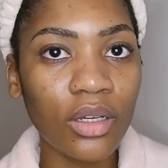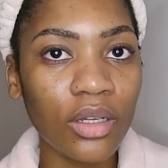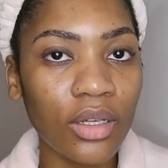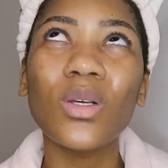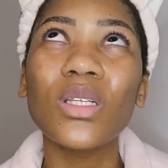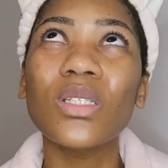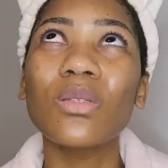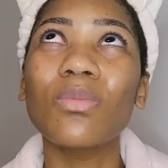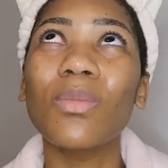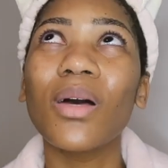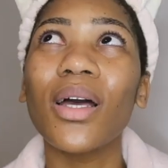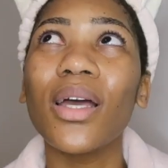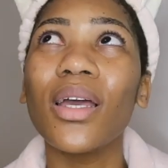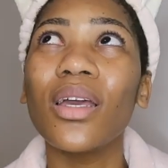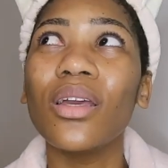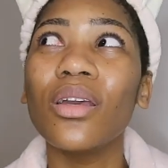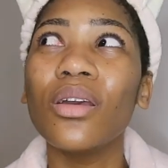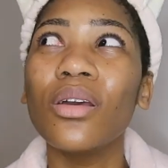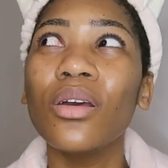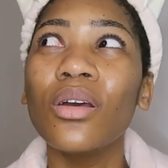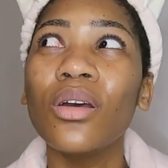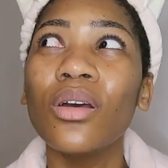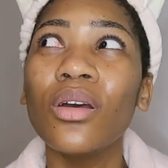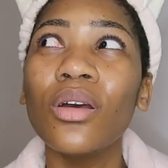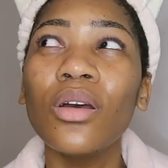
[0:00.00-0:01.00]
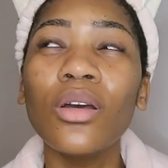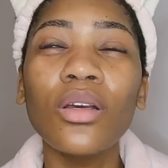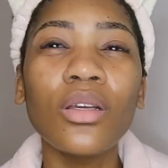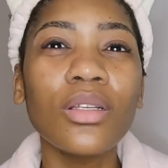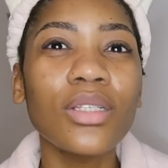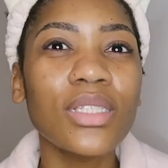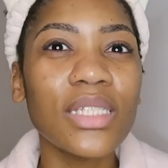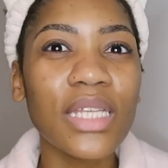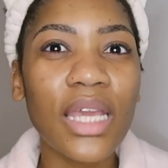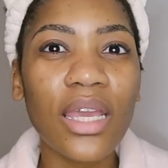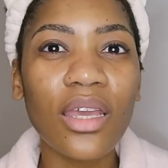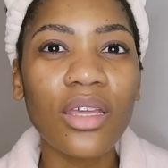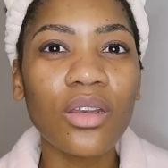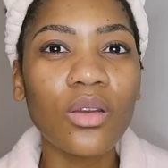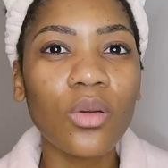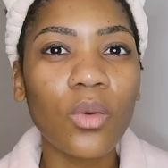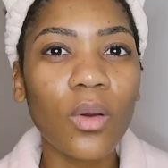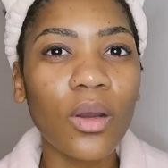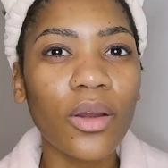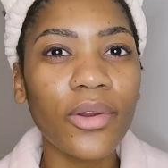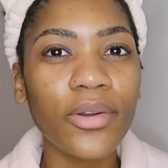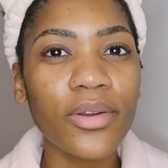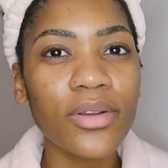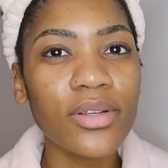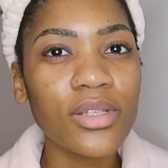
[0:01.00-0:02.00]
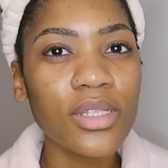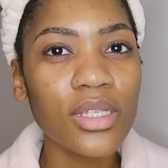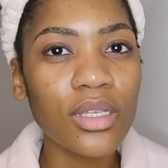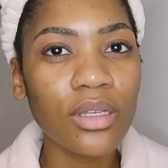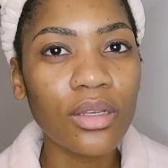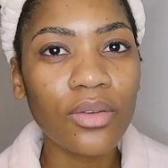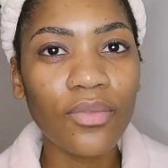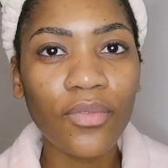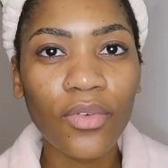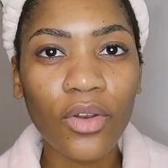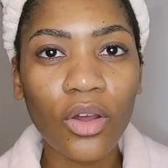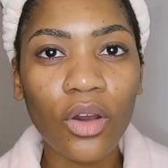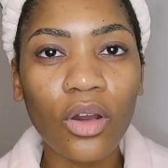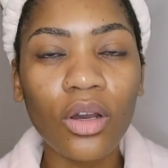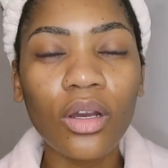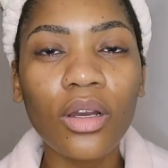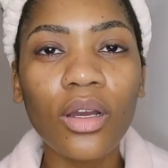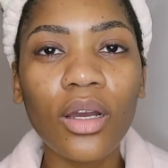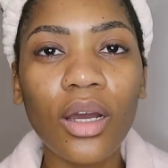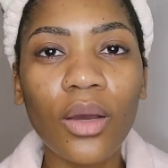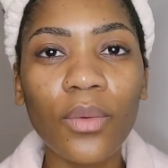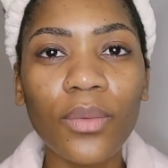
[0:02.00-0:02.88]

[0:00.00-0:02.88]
it was my day in quarantine vlog.